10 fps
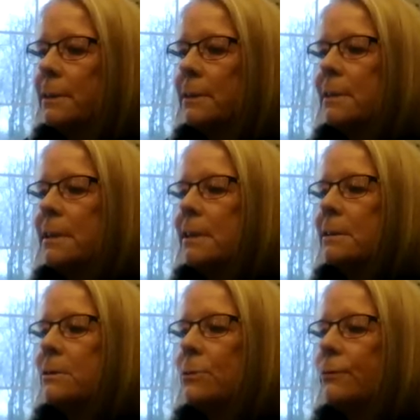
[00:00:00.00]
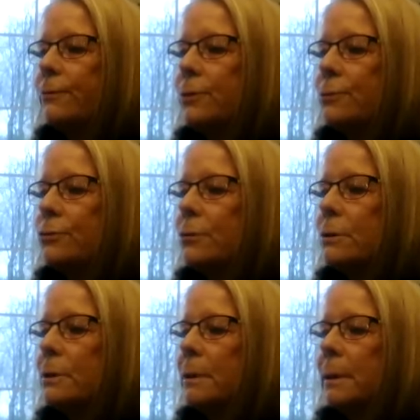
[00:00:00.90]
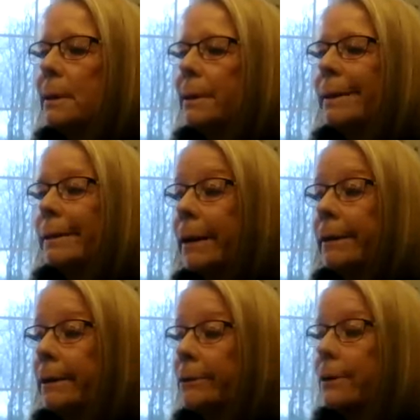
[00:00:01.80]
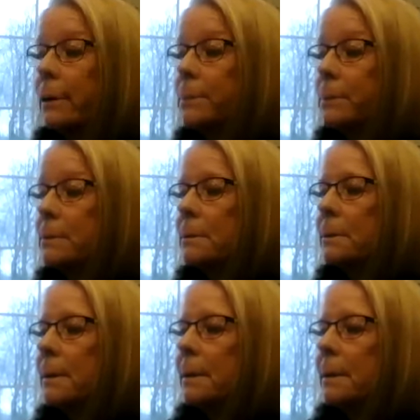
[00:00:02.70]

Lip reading: and seeking his own future, and God interrupts,